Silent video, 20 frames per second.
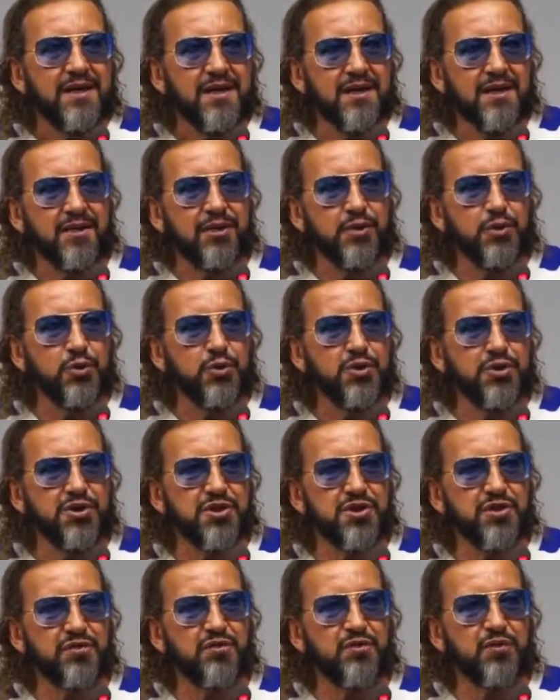
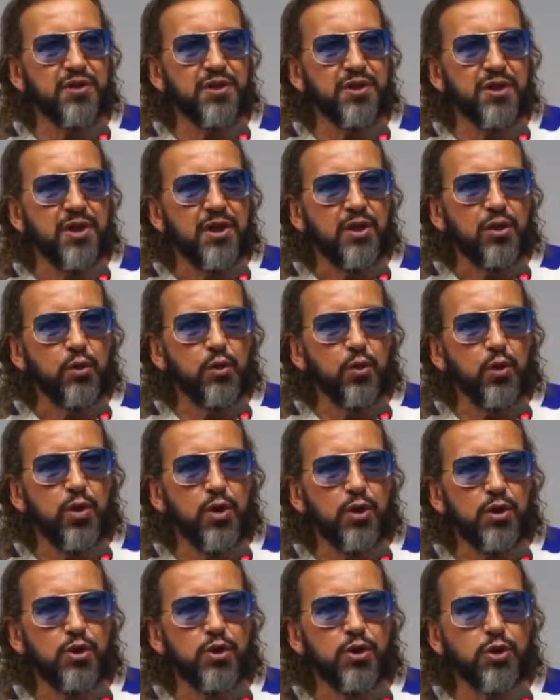There is something
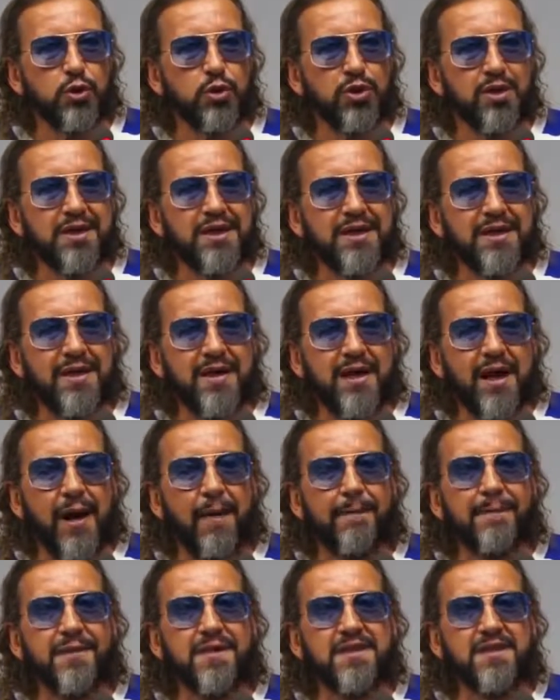inside them that
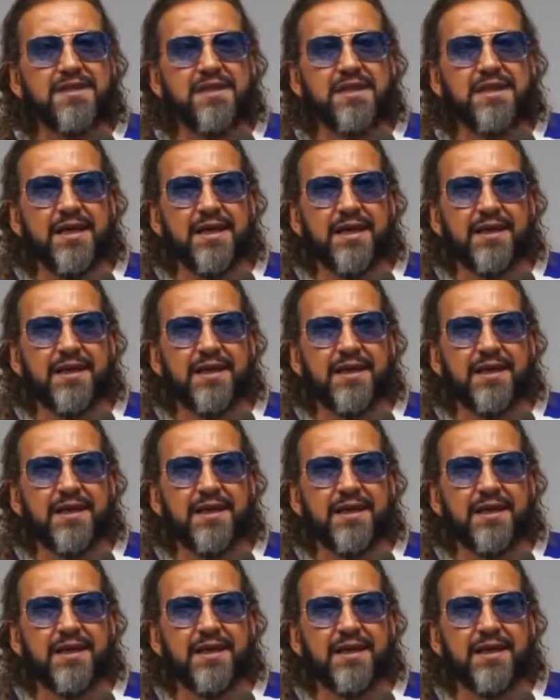unifies them.